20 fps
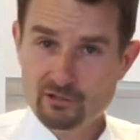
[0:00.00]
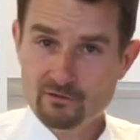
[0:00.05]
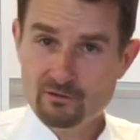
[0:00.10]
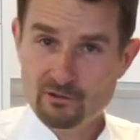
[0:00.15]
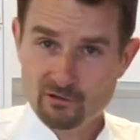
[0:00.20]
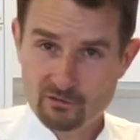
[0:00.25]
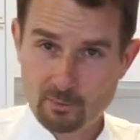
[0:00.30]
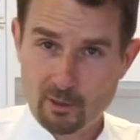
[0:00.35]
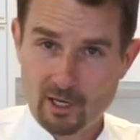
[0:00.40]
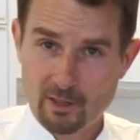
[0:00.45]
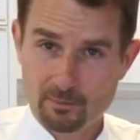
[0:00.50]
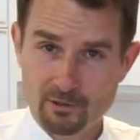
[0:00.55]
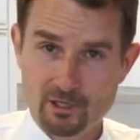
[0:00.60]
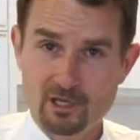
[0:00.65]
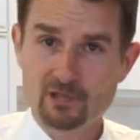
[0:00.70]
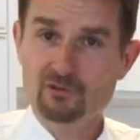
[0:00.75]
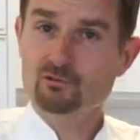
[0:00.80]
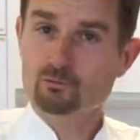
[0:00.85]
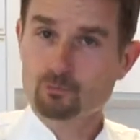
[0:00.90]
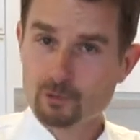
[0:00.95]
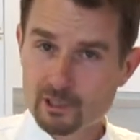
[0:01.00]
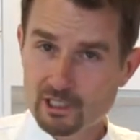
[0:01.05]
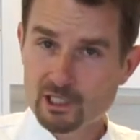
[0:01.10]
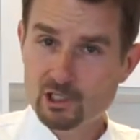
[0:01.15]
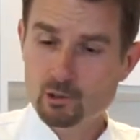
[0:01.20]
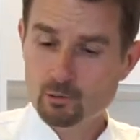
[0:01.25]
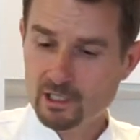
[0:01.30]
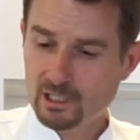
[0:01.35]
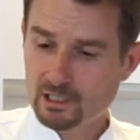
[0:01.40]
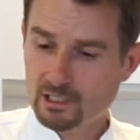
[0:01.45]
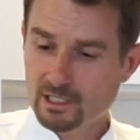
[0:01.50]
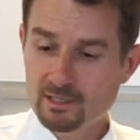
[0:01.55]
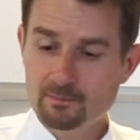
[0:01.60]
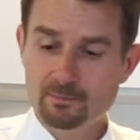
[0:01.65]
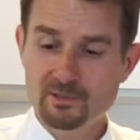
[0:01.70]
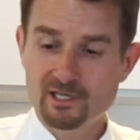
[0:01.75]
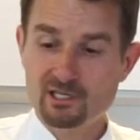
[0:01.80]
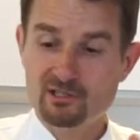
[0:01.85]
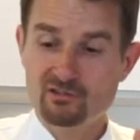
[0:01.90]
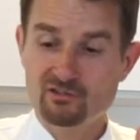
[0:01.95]
the spot prawns really quickly
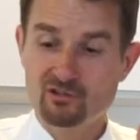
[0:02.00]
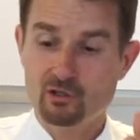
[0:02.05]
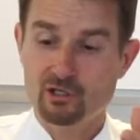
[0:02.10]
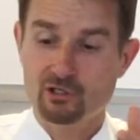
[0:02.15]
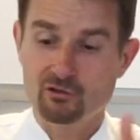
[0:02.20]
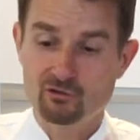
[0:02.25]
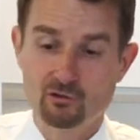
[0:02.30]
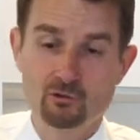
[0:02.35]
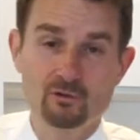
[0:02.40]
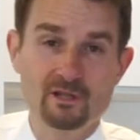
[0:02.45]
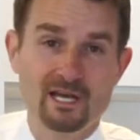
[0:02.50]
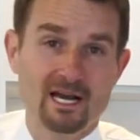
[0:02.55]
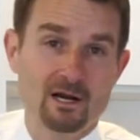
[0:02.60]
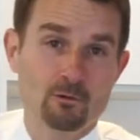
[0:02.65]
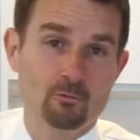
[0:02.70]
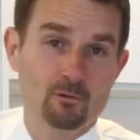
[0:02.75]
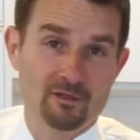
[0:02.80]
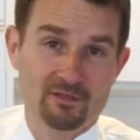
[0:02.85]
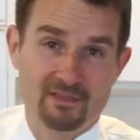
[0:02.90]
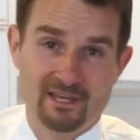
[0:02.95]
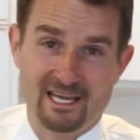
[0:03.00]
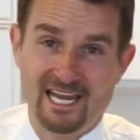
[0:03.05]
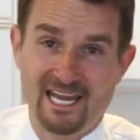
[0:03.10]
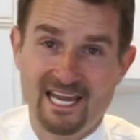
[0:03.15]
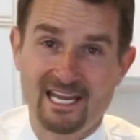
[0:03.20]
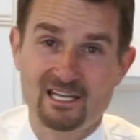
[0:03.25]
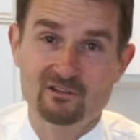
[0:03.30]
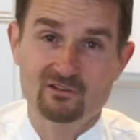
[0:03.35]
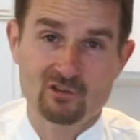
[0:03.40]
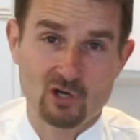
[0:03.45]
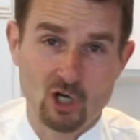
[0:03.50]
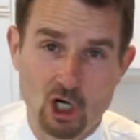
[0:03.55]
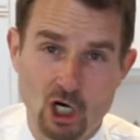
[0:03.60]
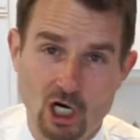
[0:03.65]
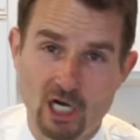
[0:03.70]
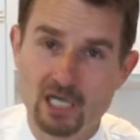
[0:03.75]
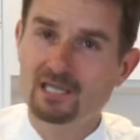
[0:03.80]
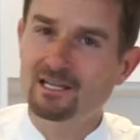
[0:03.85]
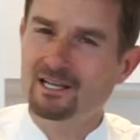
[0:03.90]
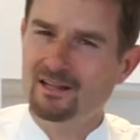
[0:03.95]
because you can do that with the heads
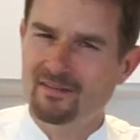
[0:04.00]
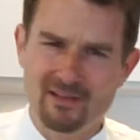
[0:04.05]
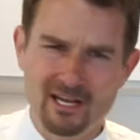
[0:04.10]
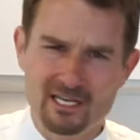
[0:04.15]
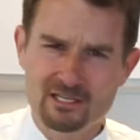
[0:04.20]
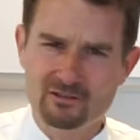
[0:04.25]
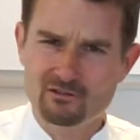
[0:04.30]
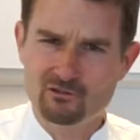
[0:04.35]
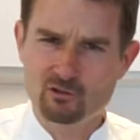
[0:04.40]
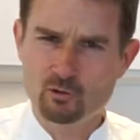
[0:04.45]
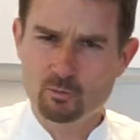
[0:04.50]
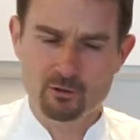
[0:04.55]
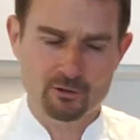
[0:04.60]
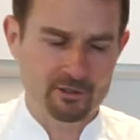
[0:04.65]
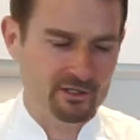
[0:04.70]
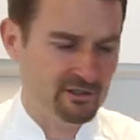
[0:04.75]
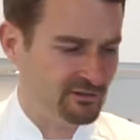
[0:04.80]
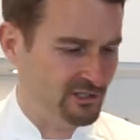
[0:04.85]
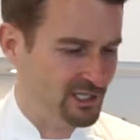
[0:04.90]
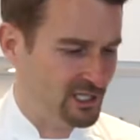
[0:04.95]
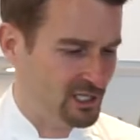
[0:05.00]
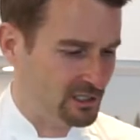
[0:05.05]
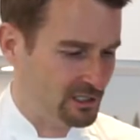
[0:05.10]
on and then super easy